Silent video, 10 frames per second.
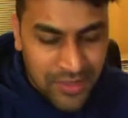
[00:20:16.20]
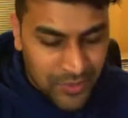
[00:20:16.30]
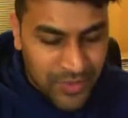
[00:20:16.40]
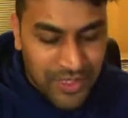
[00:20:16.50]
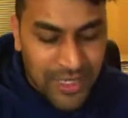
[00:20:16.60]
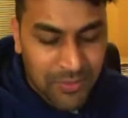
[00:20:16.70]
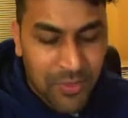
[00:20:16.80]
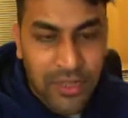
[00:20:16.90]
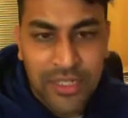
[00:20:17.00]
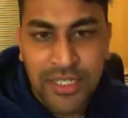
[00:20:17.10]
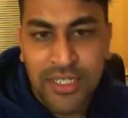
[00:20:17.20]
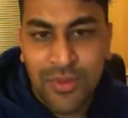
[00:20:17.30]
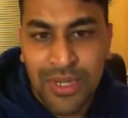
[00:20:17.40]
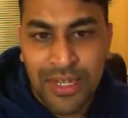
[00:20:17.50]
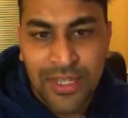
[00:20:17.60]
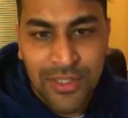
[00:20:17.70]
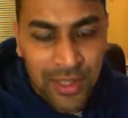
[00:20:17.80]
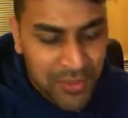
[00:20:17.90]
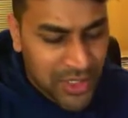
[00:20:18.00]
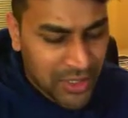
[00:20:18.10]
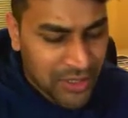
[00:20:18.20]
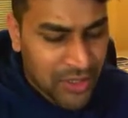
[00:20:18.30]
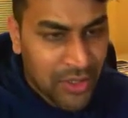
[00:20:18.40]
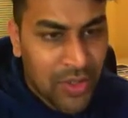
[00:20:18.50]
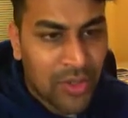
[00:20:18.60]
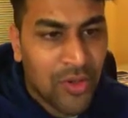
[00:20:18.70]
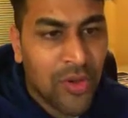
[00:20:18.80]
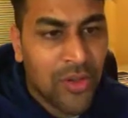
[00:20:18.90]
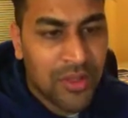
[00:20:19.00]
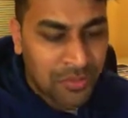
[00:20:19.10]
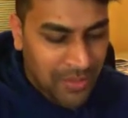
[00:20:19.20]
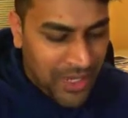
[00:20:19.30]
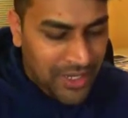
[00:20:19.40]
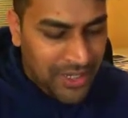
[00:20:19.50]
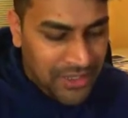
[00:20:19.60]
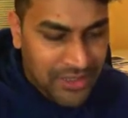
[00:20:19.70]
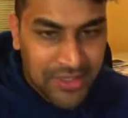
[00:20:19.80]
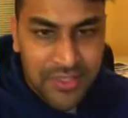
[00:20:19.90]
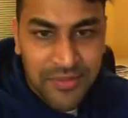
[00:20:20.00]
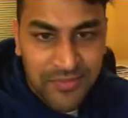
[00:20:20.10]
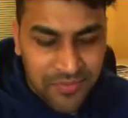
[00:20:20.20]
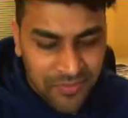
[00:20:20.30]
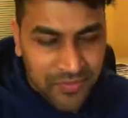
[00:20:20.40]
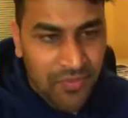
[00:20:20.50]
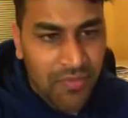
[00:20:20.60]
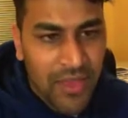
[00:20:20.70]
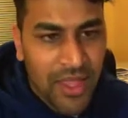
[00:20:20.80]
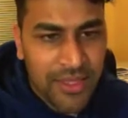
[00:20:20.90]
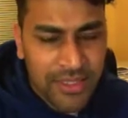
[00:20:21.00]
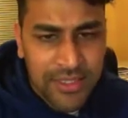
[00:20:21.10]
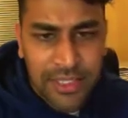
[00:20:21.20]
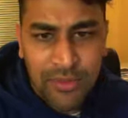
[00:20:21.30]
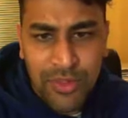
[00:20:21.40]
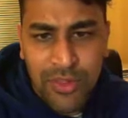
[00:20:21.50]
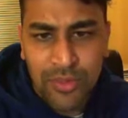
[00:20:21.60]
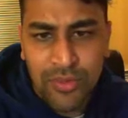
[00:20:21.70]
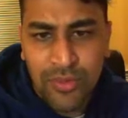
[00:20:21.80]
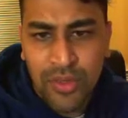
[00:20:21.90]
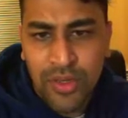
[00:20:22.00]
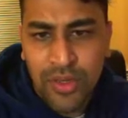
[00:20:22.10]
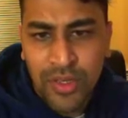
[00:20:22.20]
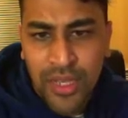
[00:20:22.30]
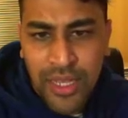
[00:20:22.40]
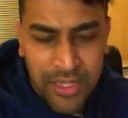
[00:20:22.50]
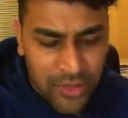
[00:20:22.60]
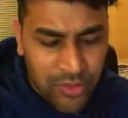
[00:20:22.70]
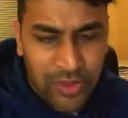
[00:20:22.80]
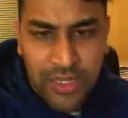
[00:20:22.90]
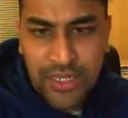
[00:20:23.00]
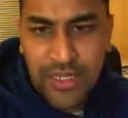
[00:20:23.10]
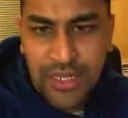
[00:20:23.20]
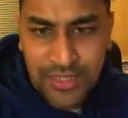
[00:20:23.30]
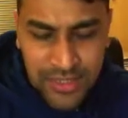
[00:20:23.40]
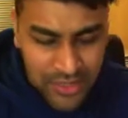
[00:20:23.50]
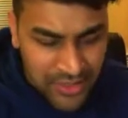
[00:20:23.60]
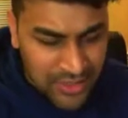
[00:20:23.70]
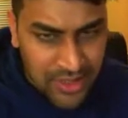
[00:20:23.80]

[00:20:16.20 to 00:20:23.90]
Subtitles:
we create a pointer to a linked list object called myList, and this is equal to a new linked list,